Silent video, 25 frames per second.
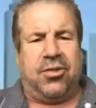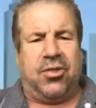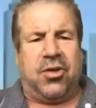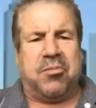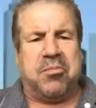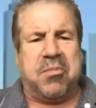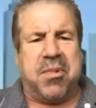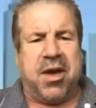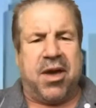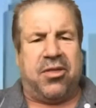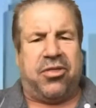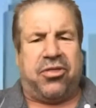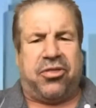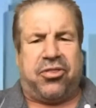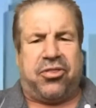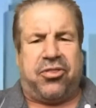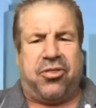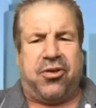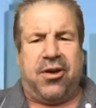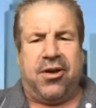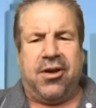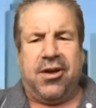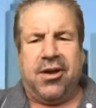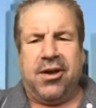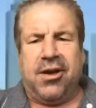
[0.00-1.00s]
the myth,
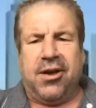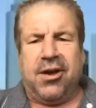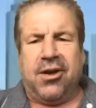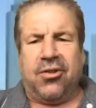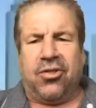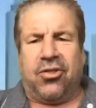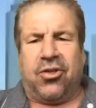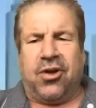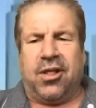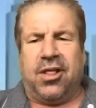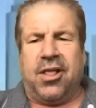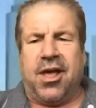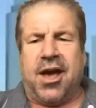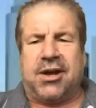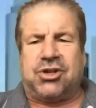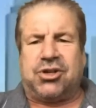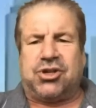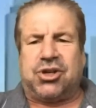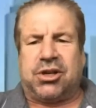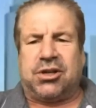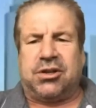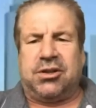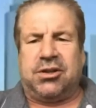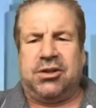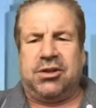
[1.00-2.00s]
the
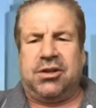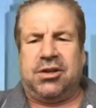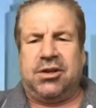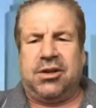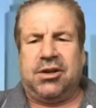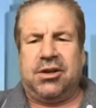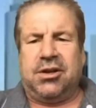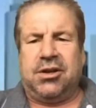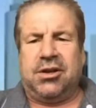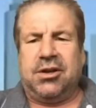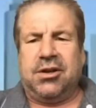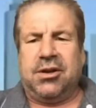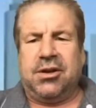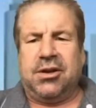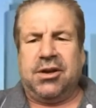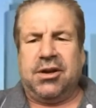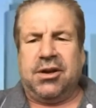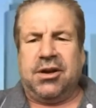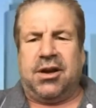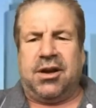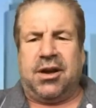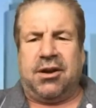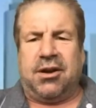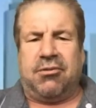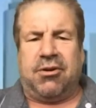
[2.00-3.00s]
legend.
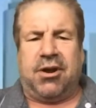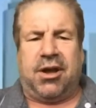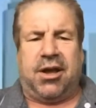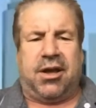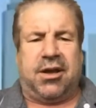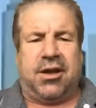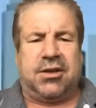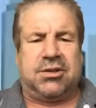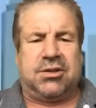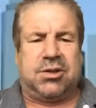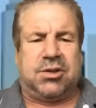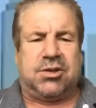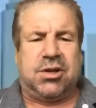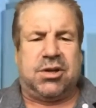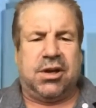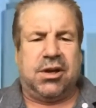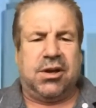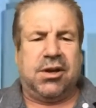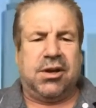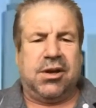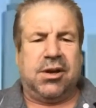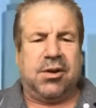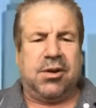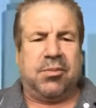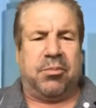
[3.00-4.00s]
Here he is,
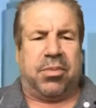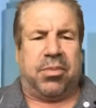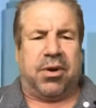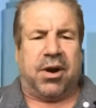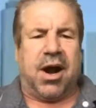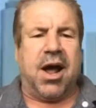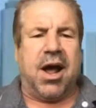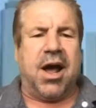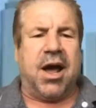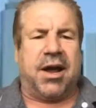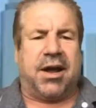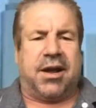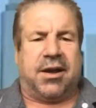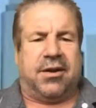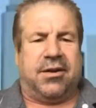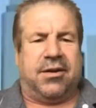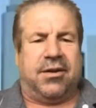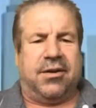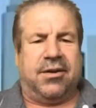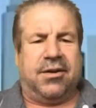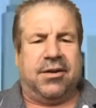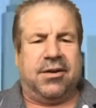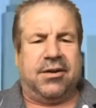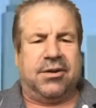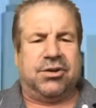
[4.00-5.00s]
Brian
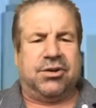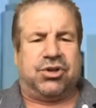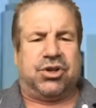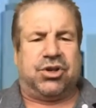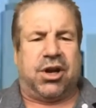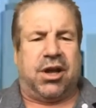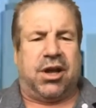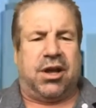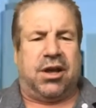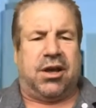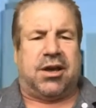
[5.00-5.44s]
J.